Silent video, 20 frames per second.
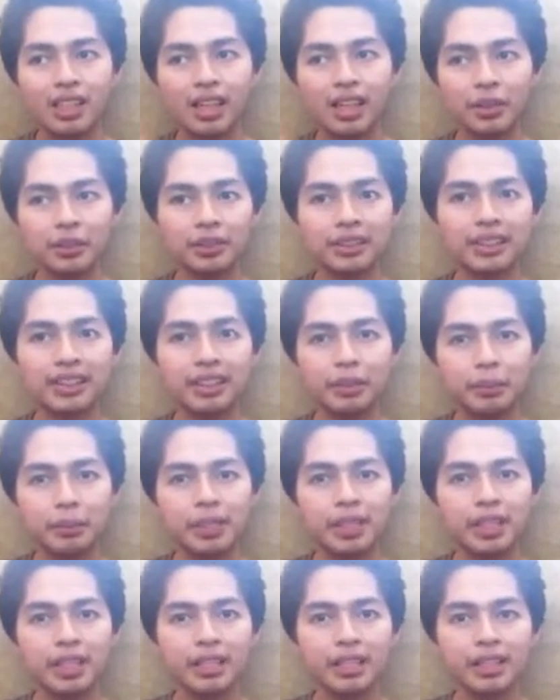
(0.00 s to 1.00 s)
I was
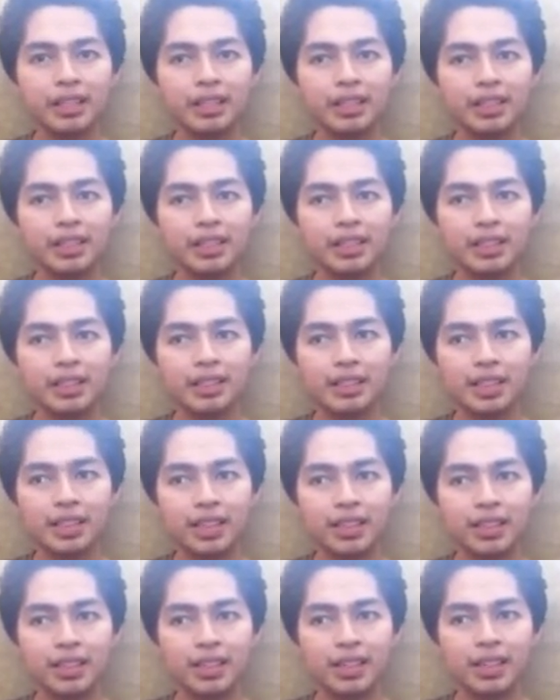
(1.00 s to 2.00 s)
sleeping and then
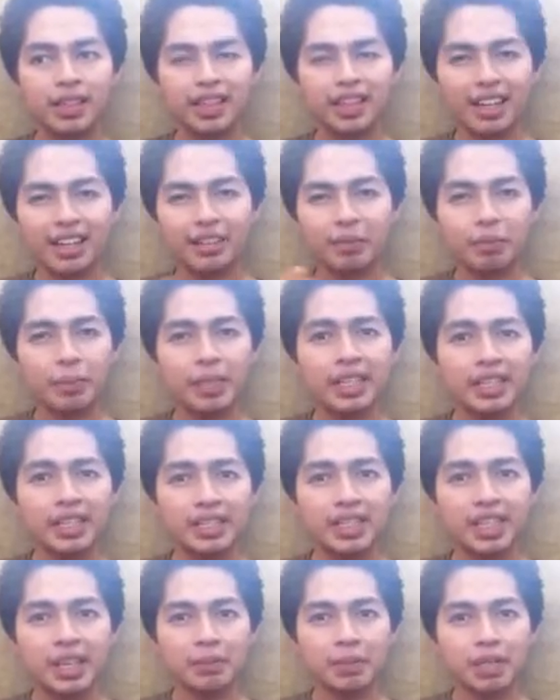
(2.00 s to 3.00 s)
and then like I, many
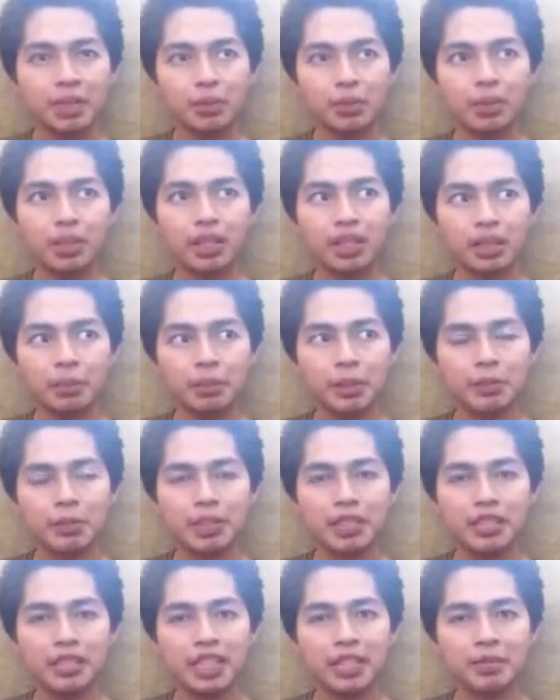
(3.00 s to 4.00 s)
times I woke up and
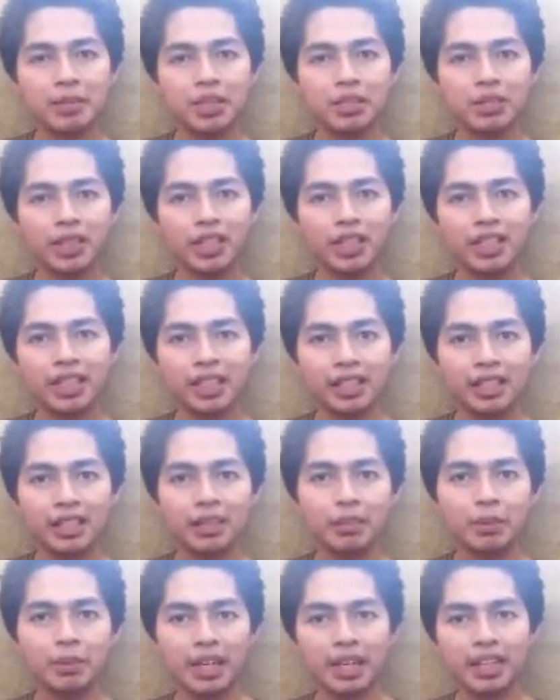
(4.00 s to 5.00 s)
many times I tried getting
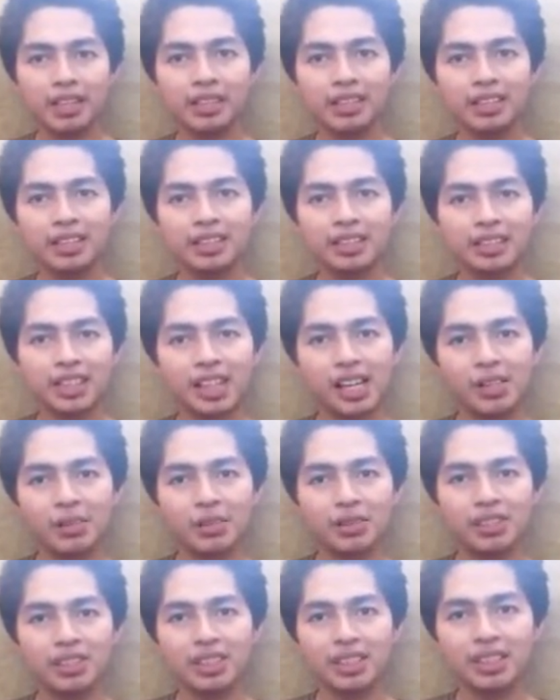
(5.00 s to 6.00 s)
up, but I guess I
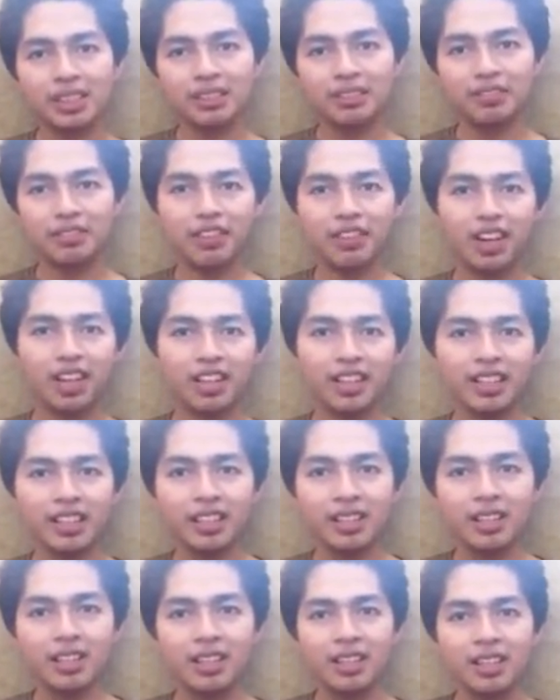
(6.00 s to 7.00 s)
was like
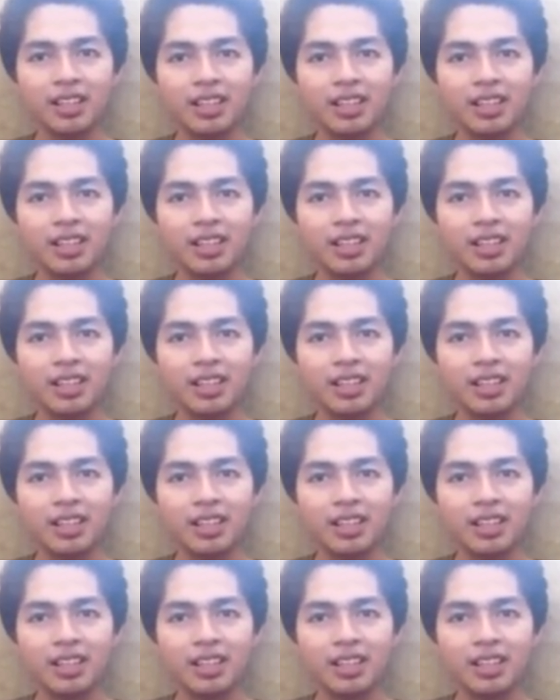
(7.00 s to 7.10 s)
falling.